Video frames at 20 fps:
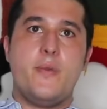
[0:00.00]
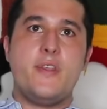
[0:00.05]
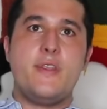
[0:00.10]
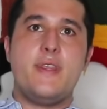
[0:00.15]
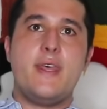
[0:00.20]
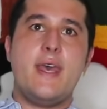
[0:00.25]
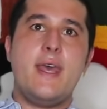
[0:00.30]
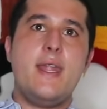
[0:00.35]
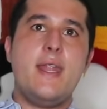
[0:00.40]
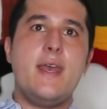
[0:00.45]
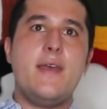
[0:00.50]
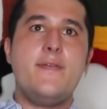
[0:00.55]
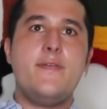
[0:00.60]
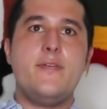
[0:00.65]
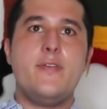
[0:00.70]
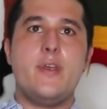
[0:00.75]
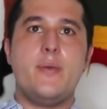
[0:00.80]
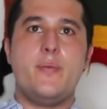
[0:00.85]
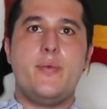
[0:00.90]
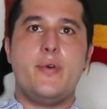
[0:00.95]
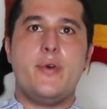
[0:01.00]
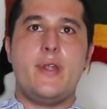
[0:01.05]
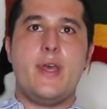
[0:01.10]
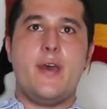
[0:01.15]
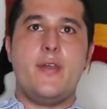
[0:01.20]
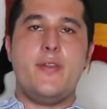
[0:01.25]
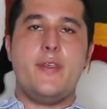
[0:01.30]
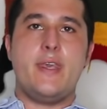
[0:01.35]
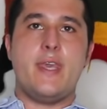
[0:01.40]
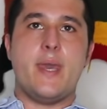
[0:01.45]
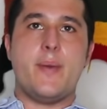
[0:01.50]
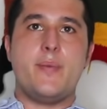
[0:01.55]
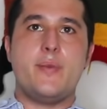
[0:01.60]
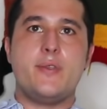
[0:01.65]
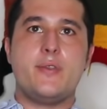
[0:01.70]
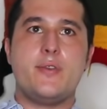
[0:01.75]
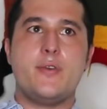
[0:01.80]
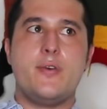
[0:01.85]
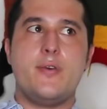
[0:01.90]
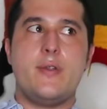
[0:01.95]
But then after I put out the
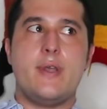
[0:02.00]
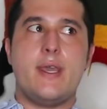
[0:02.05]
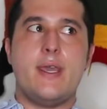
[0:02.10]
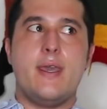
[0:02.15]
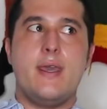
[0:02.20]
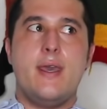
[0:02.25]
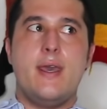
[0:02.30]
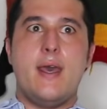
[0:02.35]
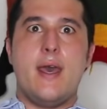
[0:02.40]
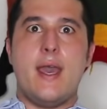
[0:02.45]
episode, I